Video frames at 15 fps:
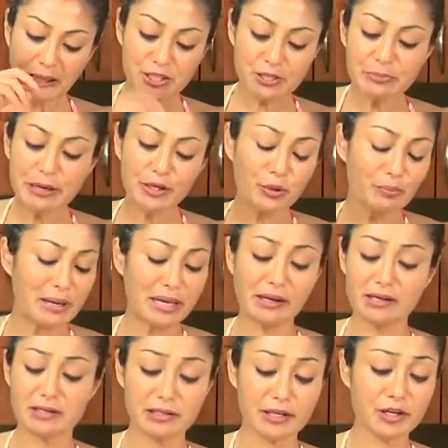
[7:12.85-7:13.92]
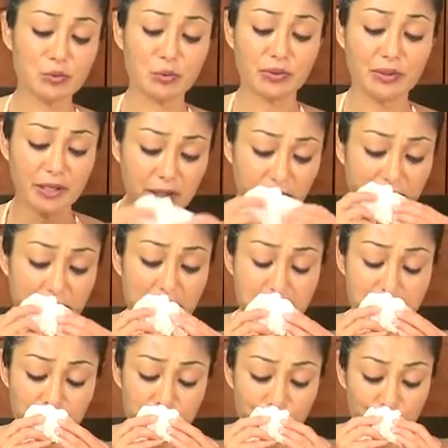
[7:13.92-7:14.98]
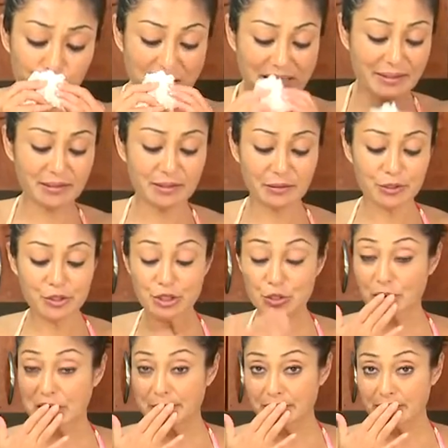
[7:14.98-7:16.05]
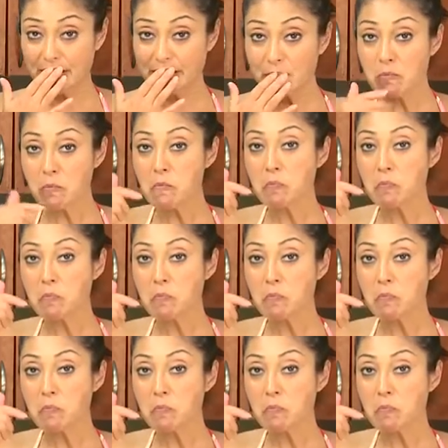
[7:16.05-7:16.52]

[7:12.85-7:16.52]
Tomato, mayonnaise, lettuce with that hero, and that delicious crab cake.